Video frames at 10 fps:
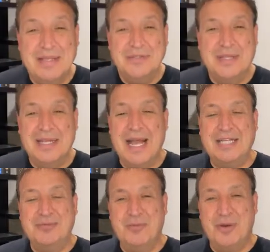so that
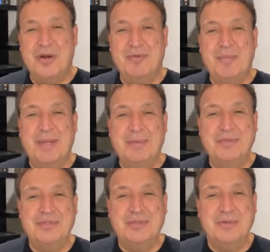God's word will be
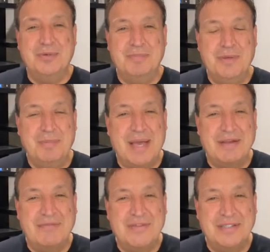able to be
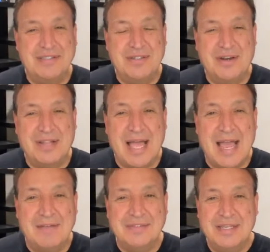manifested in our
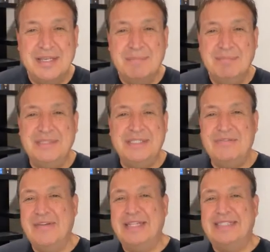lives Miss
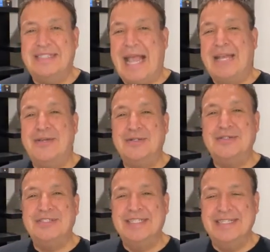Yvette
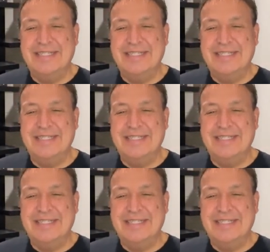Sanders.